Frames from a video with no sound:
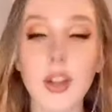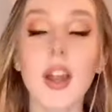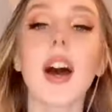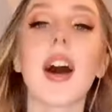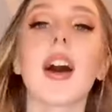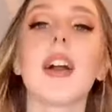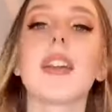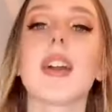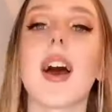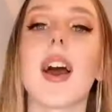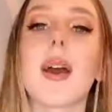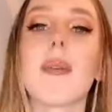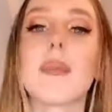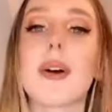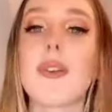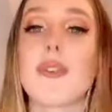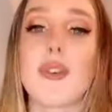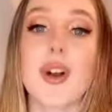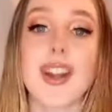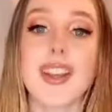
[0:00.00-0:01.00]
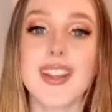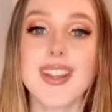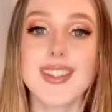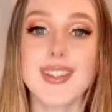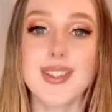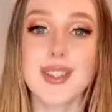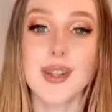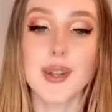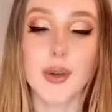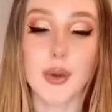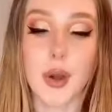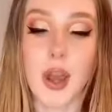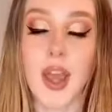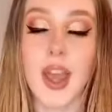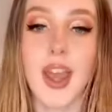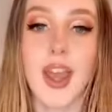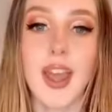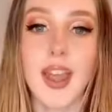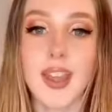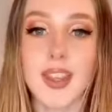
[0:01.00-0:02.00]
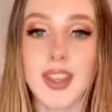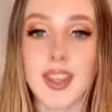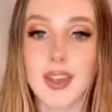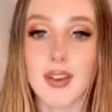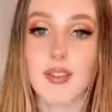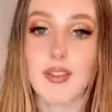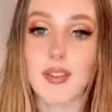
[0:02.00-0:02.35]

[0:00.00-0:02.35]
and I am ready to give